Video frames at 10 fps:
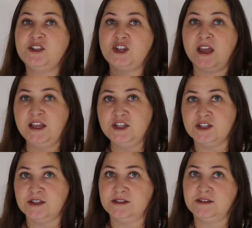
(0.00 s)
it
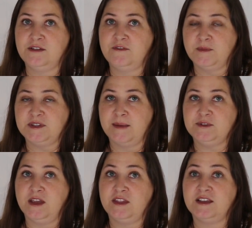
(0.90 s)
changes from time
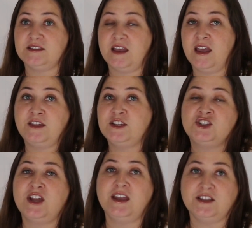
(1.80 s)
to ethics. Ethics
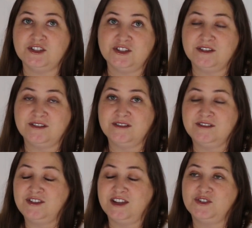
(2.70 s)

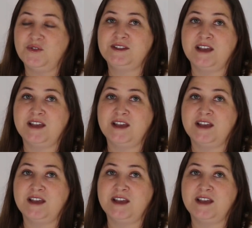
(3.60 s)
changes all the